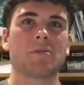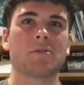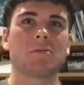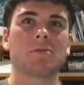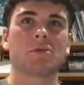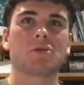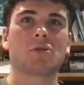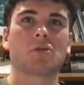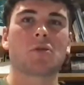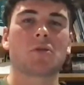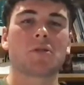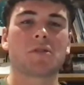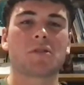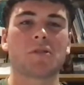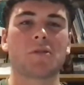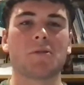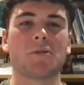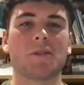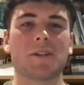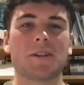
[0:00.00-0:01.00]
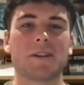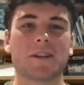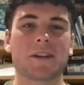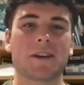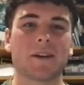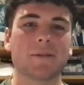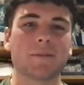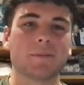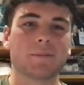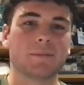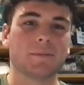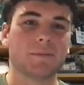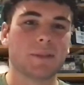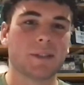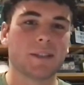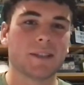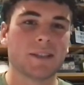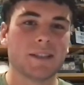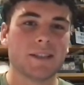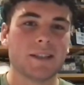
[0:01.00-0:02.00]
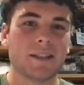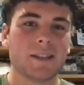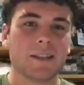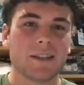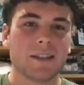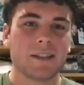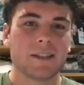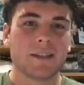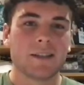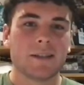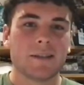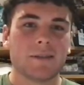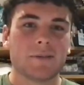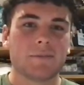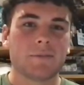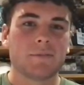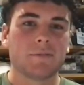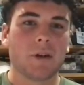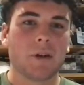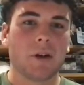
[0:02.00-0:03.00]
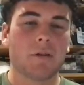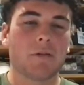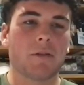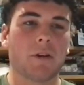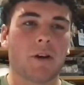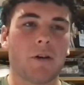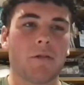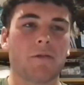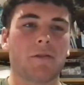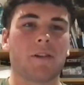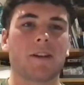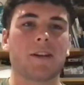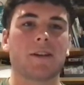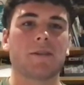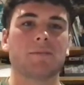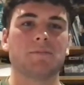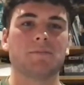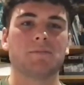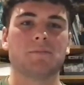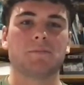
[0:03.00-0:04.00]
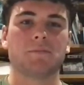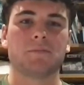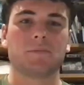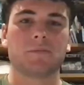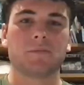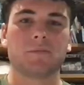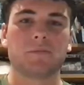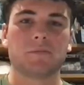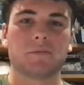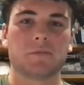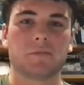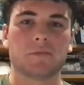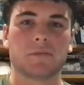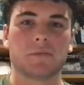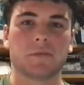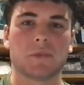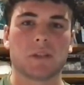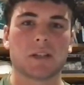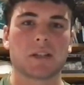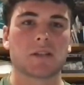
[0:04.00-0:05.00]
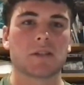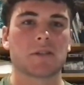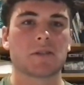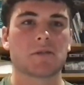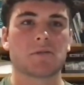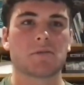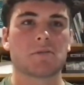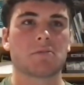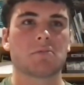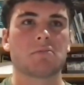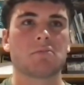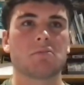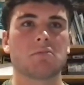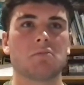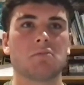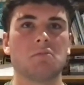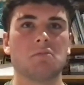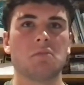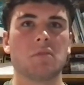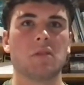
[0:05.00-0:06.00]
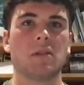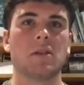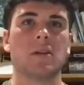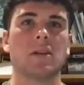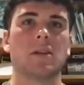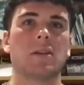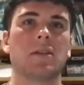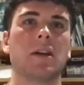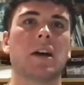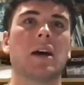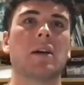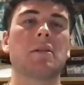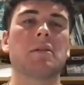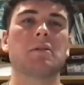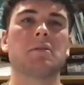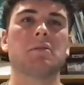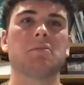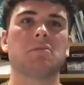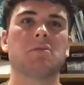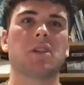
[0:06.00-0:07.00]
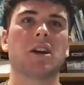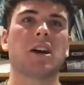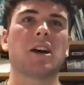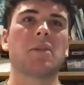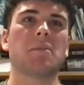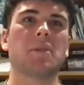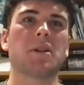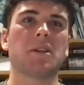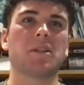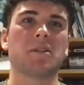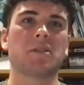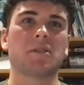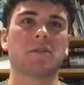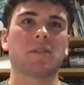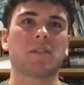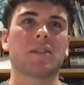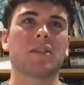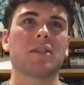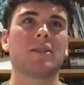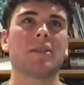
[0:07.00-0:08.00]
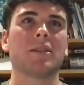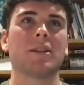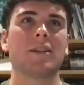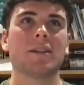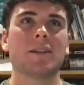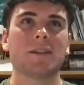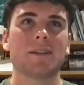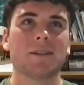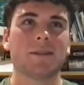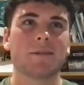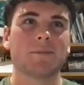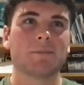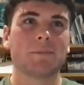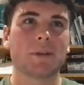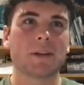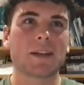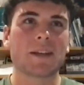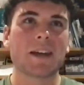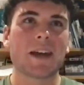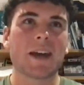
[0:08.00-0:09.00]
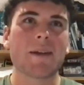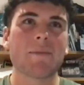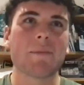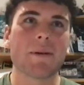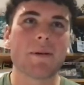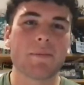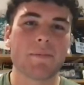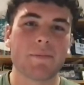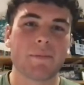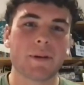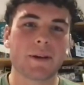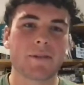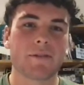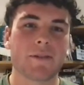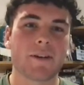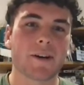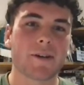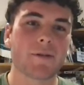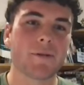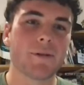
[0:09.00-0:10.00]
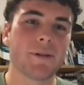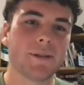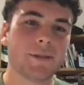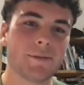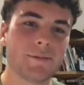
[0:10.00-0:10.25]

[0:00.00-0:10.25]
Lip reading: sure it's still yet to come, but hopefully, I guess, dying minutes of a big game, big final.